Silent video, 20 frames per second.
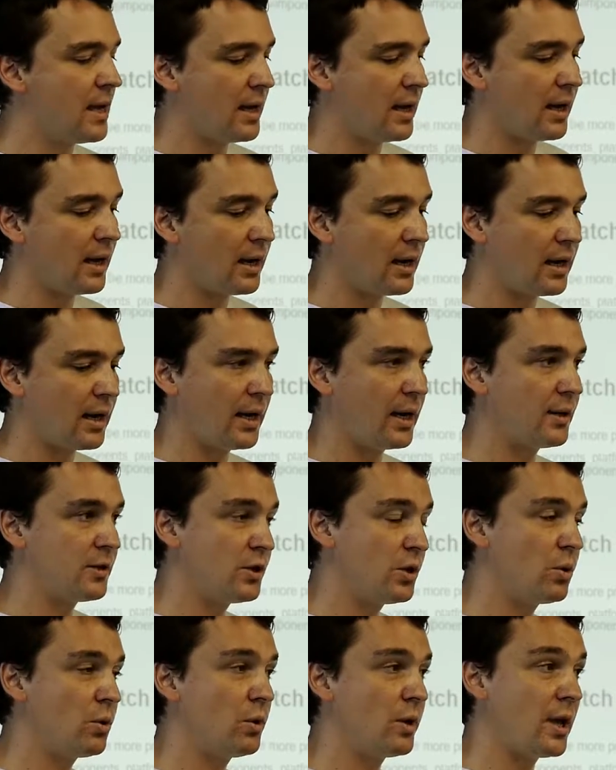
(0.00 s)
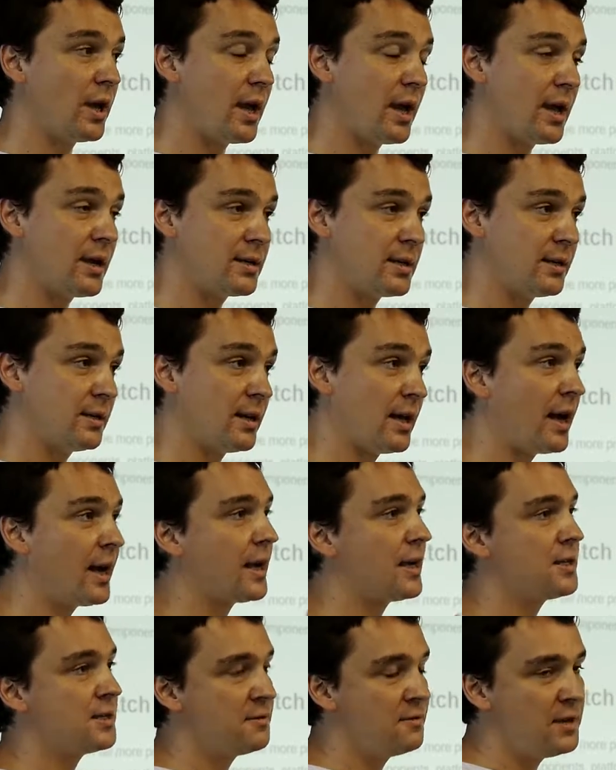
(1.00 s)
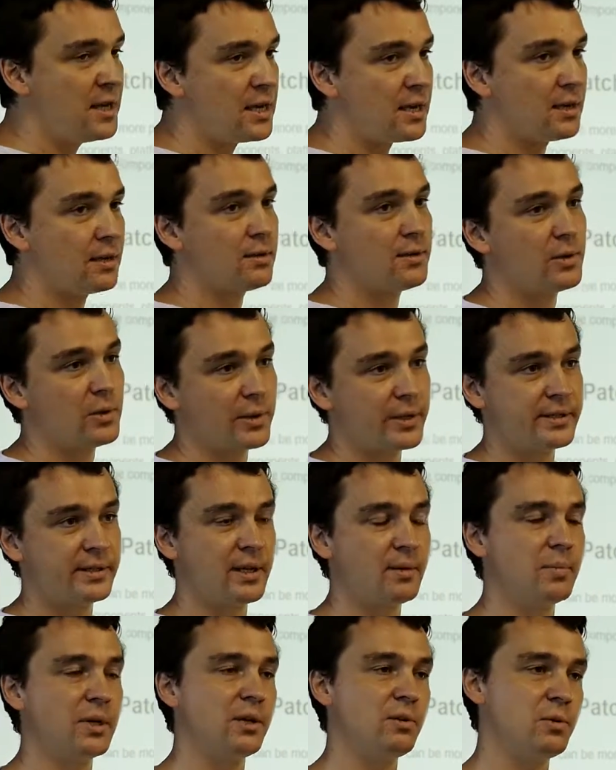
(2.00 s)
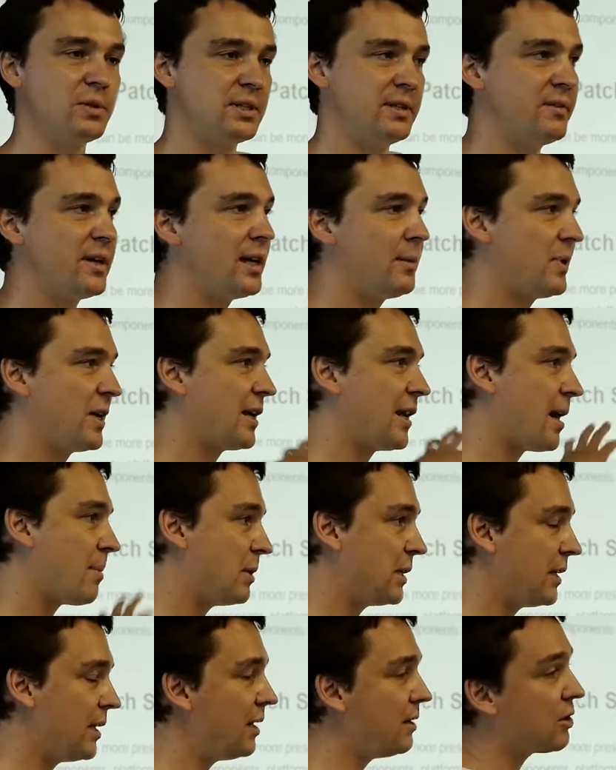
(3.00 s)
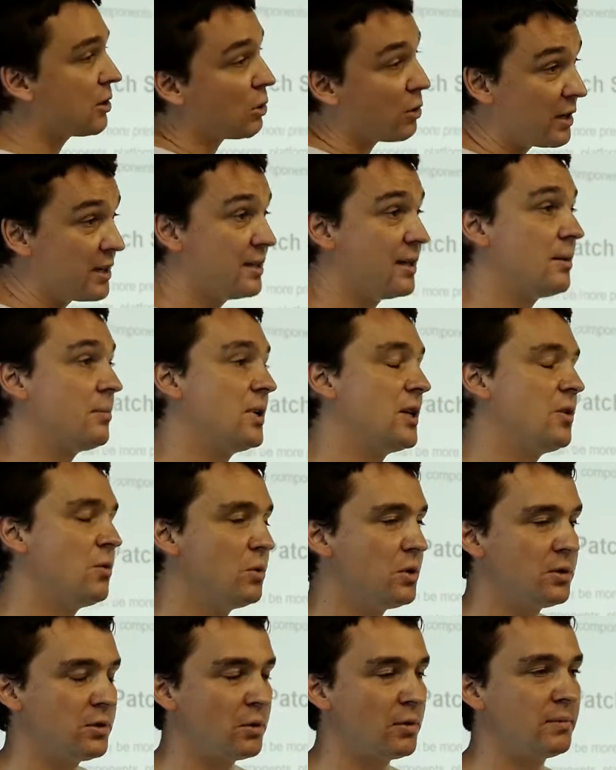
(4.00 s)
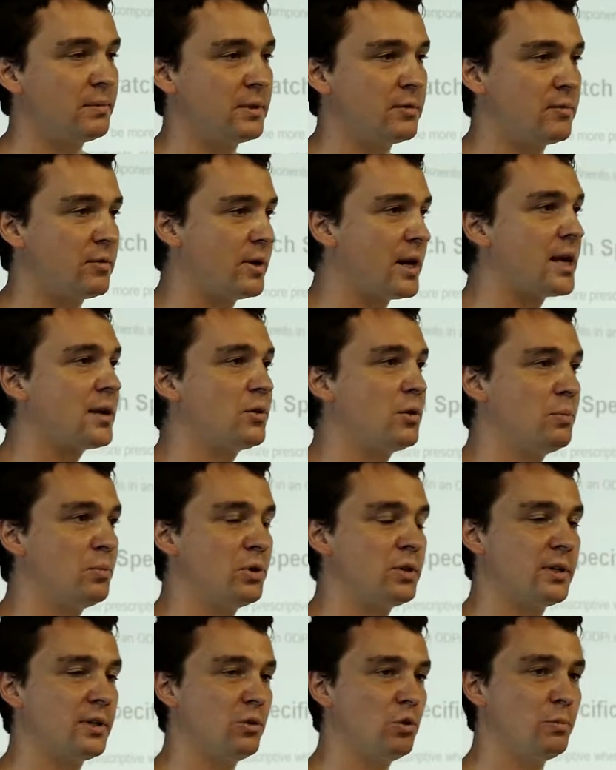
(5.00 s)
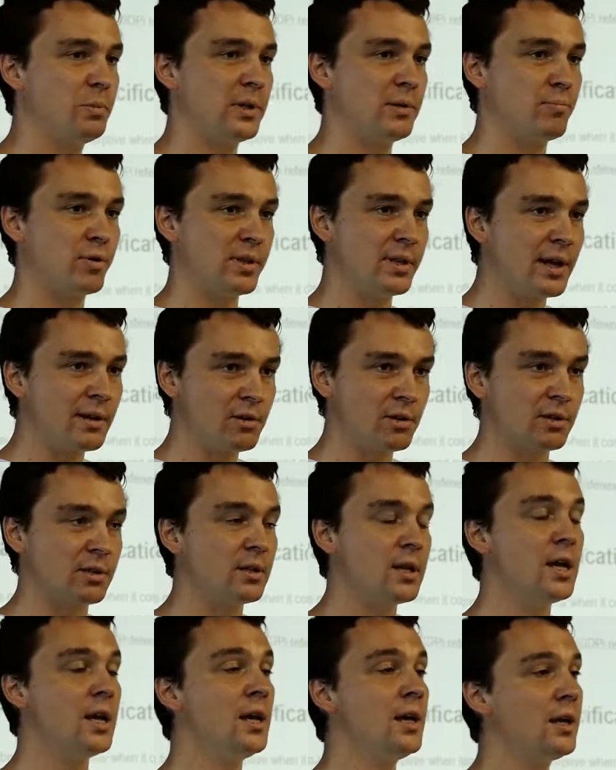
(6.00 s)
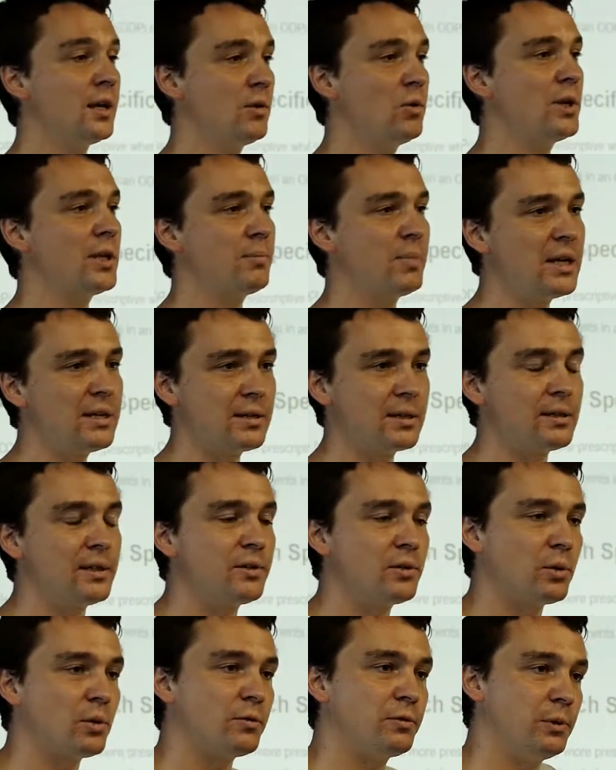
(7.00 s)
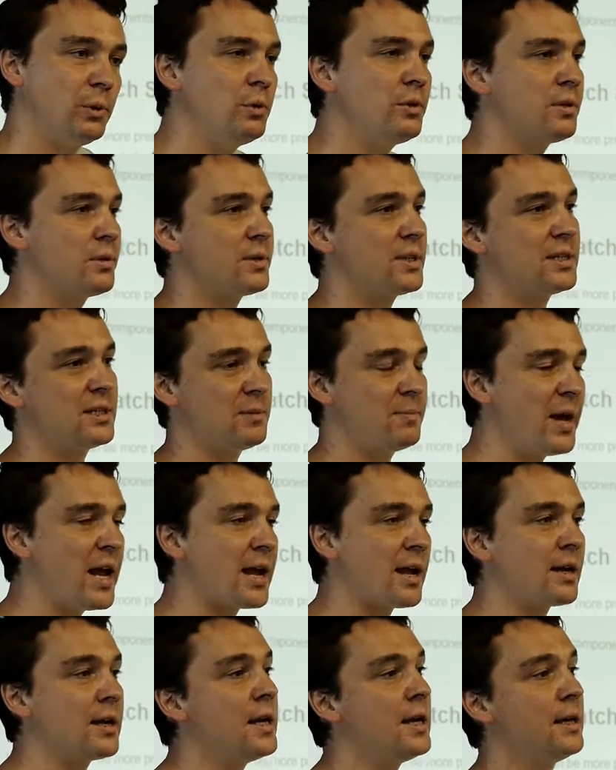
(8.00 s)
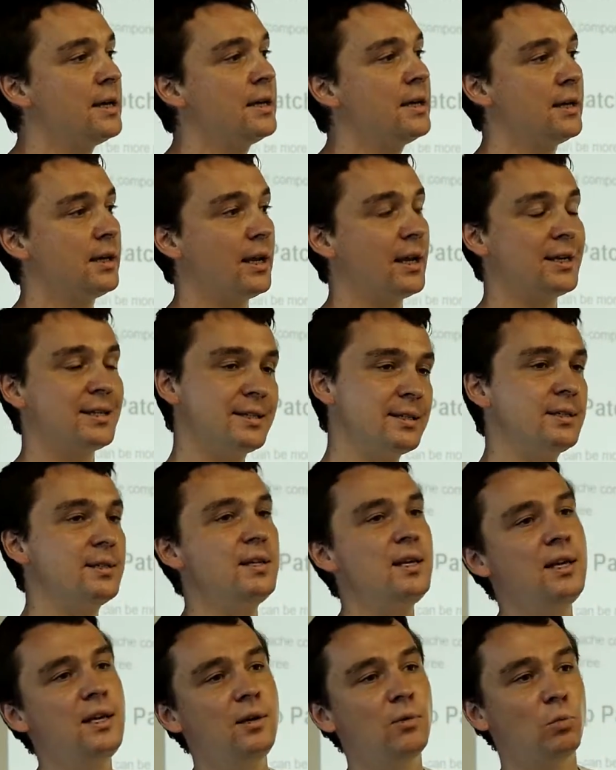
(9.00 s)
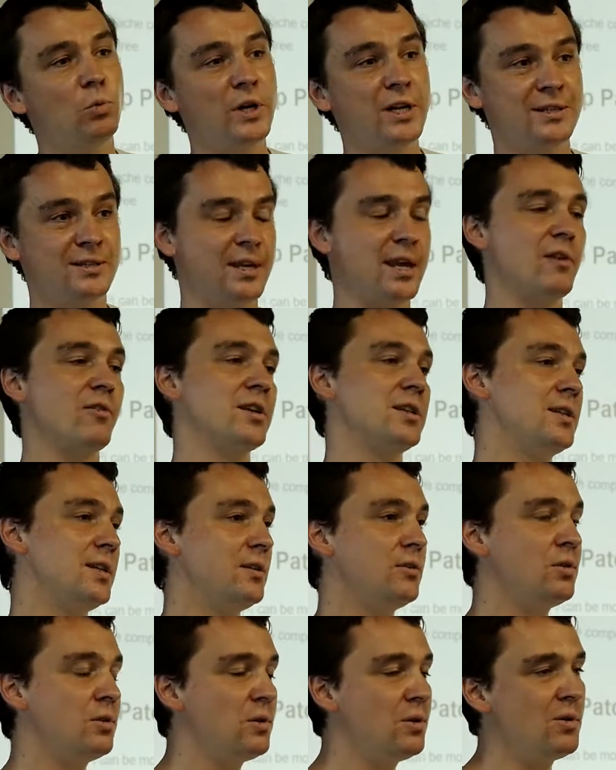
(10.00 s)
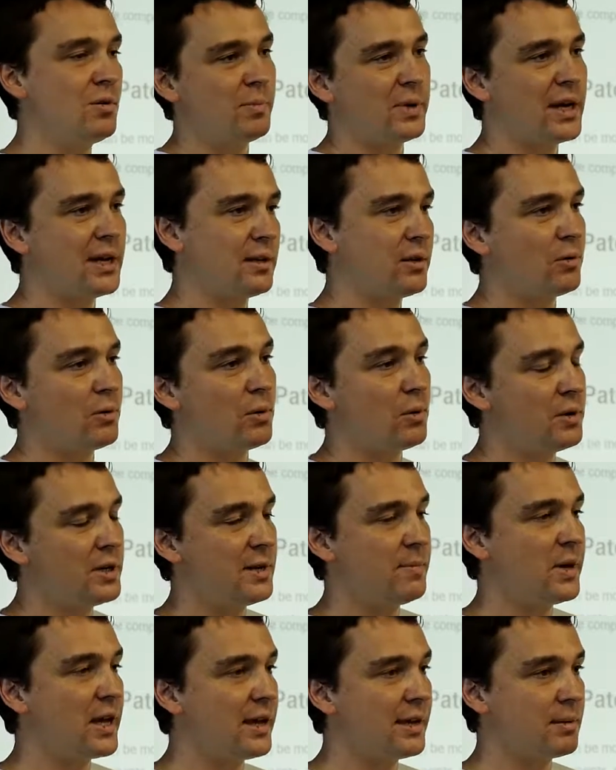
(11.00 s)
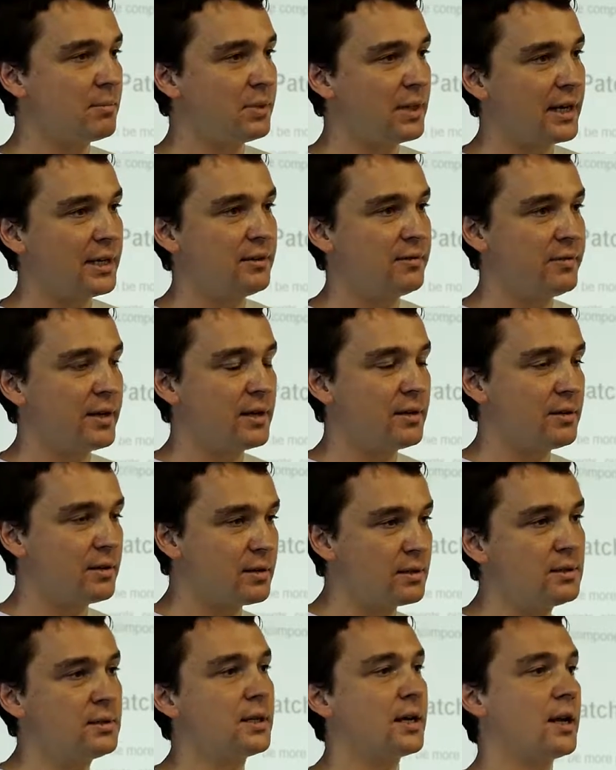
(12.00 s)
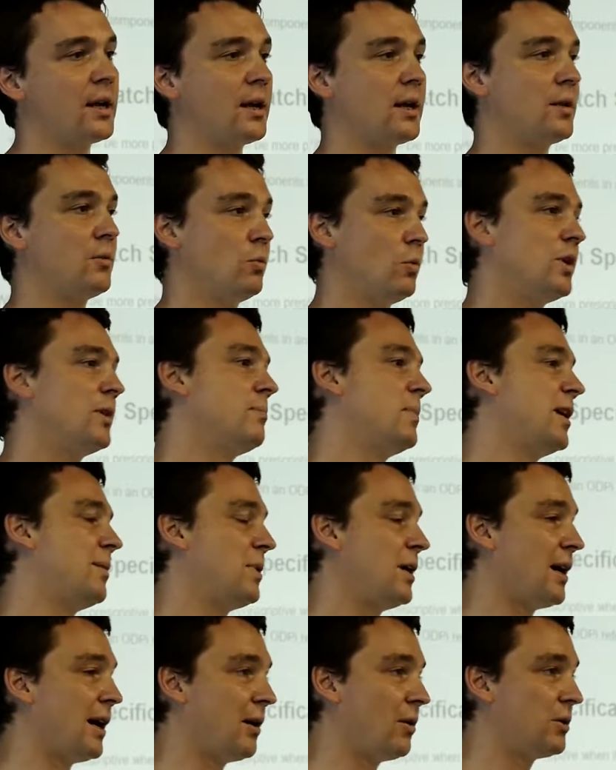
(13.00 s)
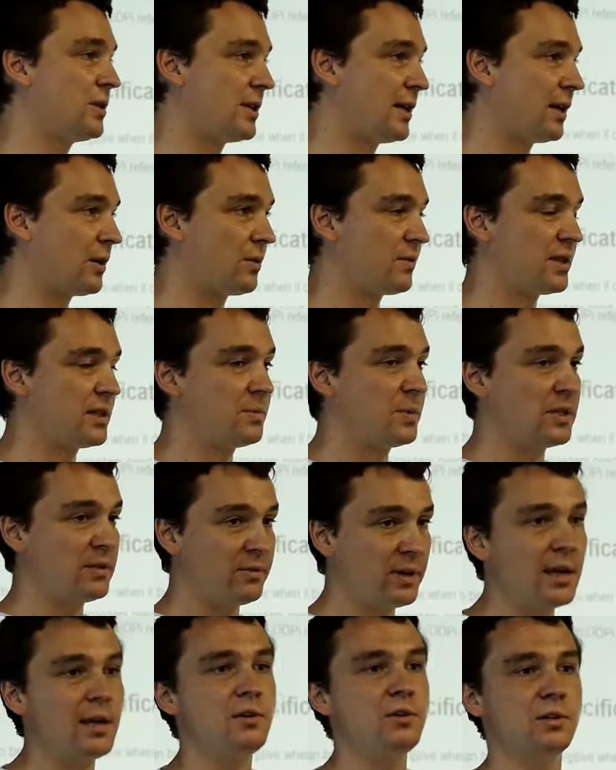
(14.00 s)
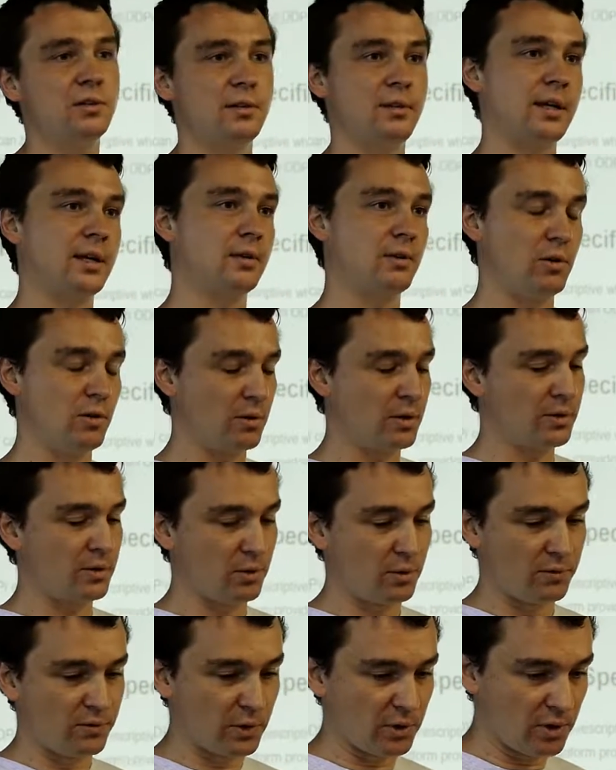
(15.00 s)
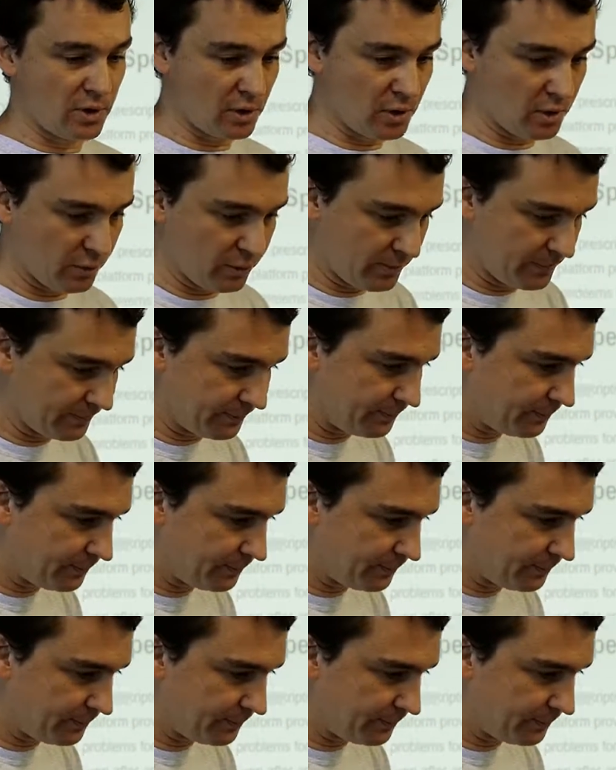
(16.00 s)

So as an ISV, as somebody who is developing an application or as somebody who is sort of trying to put Hadoop in production, you can basically sort of look through the spec and see what is guaranteed to you by an ODPi compliant vendor and what may be outside of the specification, then you are sort of on your own.